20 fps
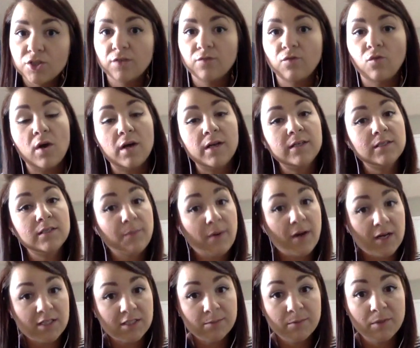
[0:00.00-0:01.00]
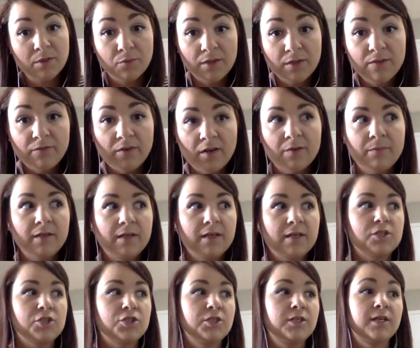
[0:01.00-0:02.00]
wanting to possibly refund
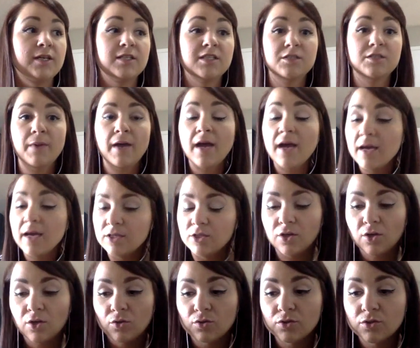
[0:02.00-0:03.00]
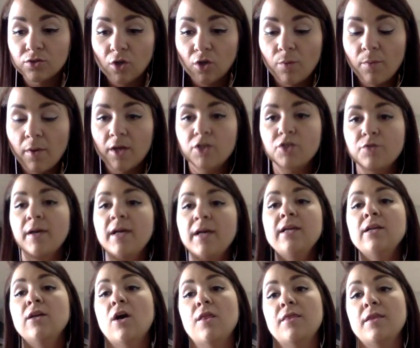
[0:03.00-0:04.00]
because she had spent, you know, so much
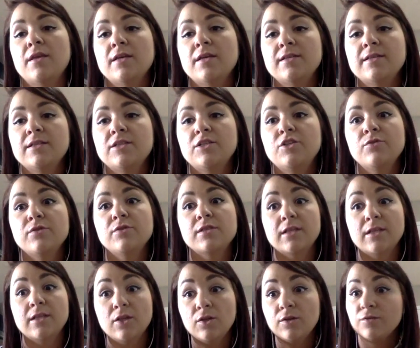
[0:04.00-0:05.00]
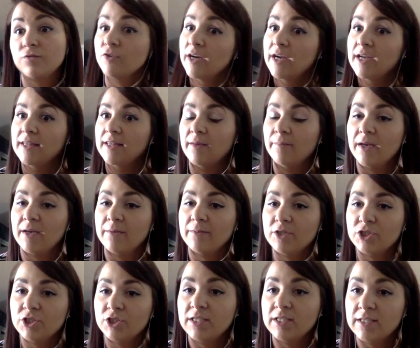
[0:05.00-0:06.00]
money on this, and she was a little afraid that maybe
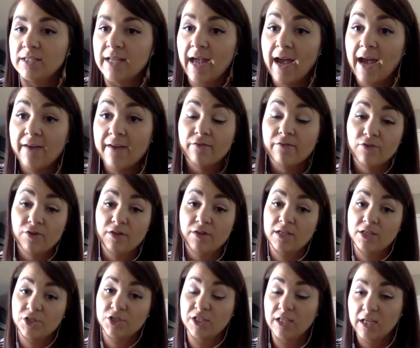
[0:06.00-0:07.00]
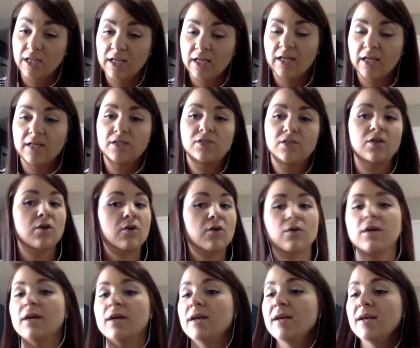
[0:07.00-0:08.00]
she didn't have everything she needed. So
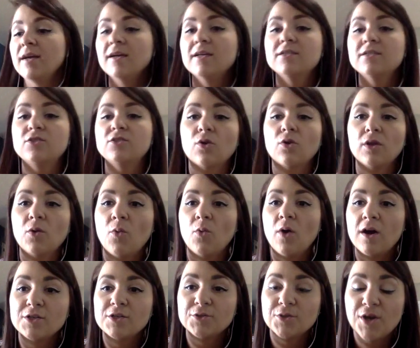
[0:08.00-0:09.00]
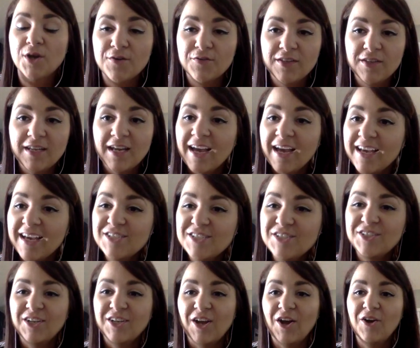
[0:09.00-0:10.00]
totally walked her off the edge,
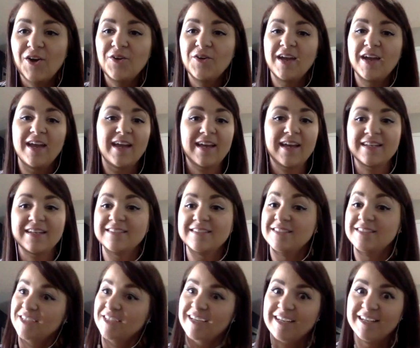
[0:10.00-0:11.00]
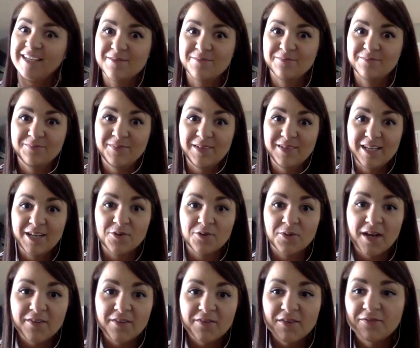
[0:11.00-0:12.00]
you know, and she ended up being a
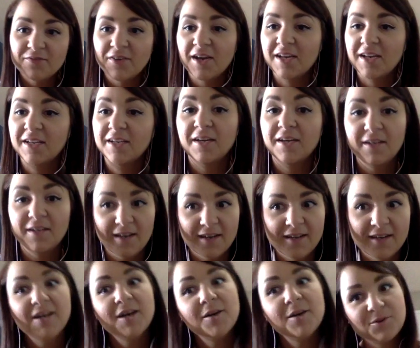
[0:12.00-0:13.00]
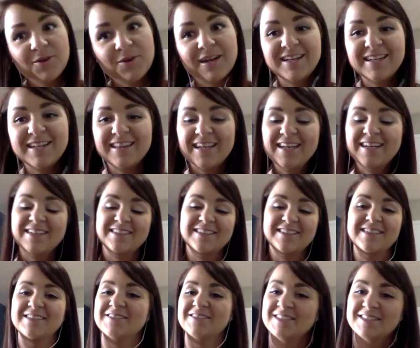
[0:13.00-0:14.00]
raving fan and upgraded later.
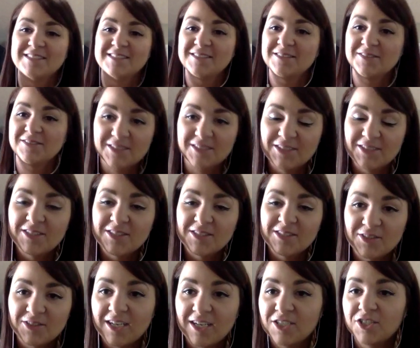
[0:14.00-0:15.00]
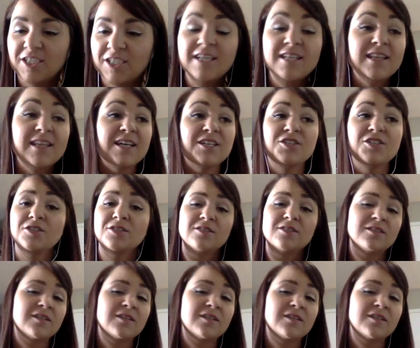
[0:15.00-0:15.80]
It was a really good strategy. And that's just